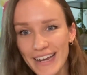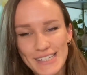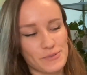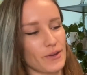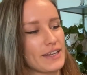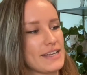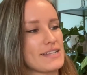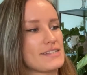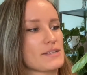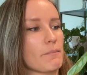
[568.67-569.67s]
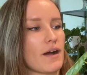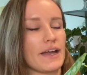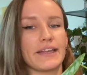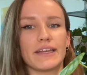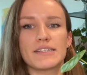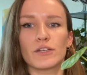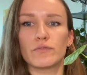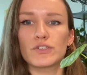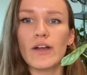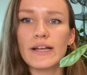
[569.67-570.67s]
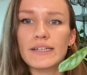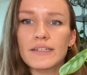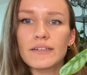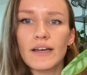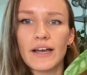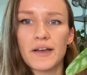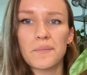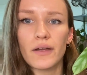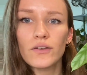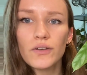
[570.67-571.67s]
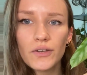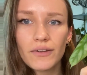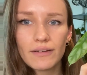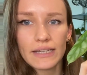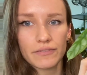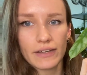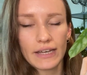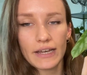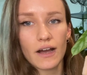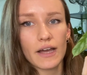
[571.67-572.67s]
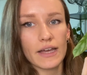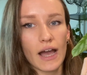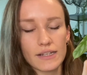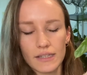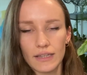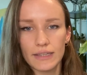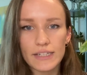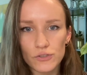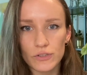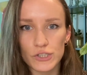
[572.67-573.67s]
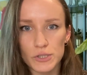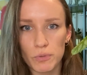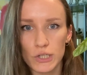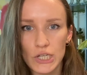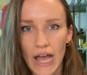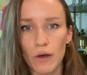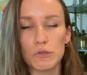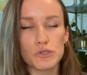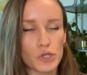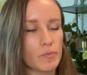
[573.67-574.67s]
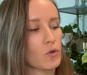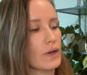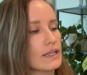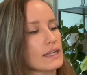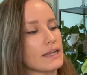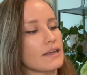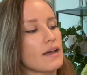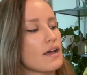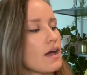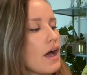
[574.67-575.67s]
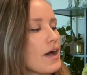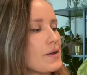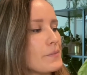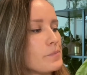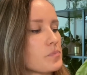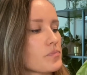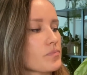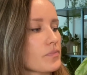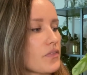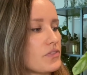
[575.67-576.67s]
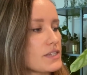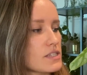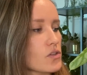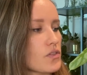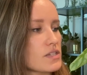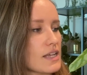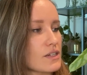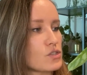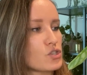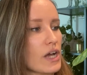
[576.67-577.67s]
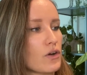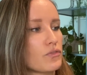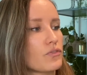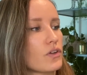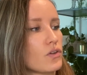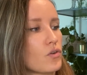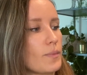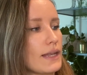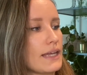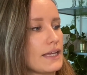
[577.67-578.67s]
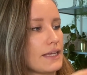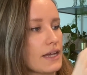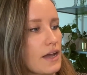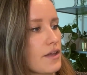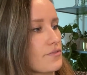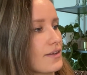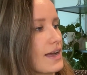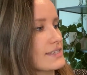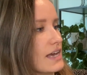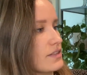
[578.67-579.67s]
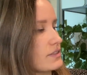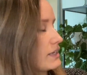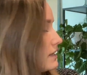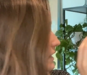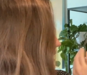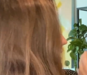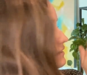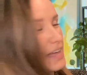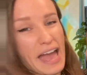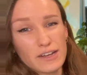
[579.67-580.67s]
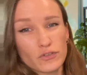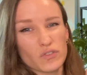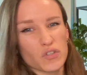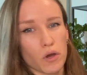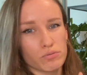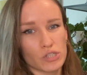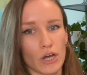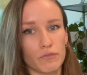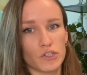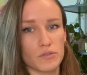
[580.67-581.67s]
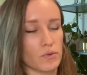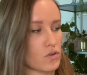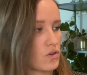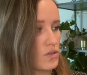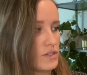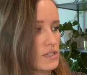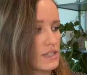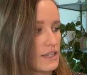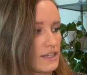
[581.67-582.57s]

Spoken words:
next one is my silver dragon. New leaf here. It has literally just pushed out super quickly. This is on the second shelf normally. I've had it at the edge of the top shelf just because